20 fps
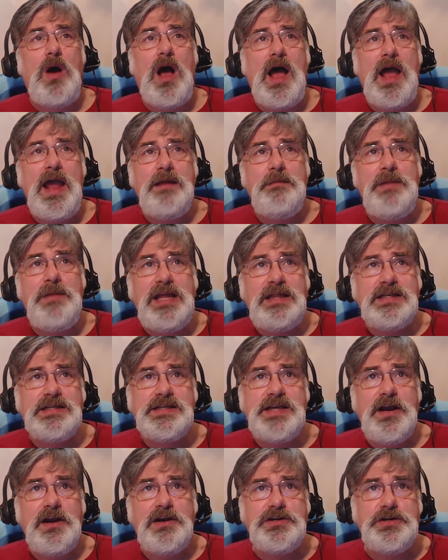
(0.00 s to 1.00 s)
I had made
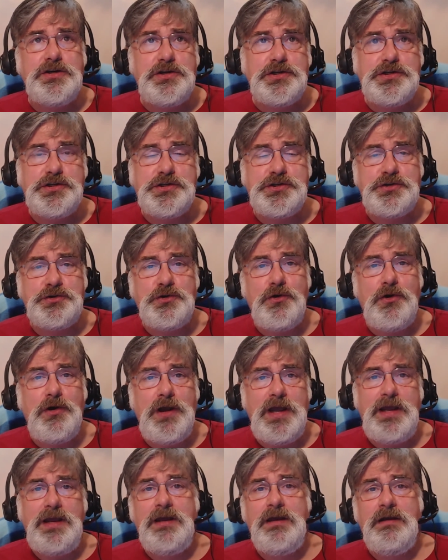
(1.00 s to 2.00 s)
this character to
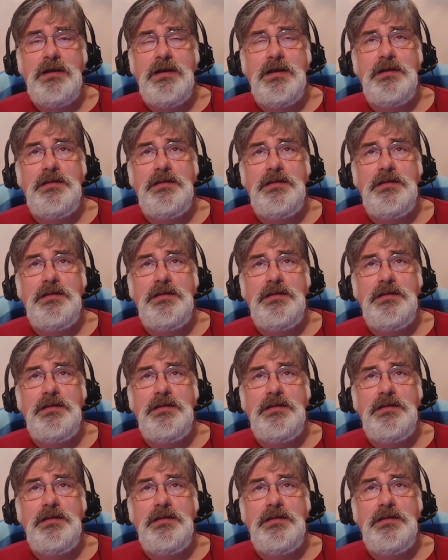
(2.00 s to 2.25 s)
destroy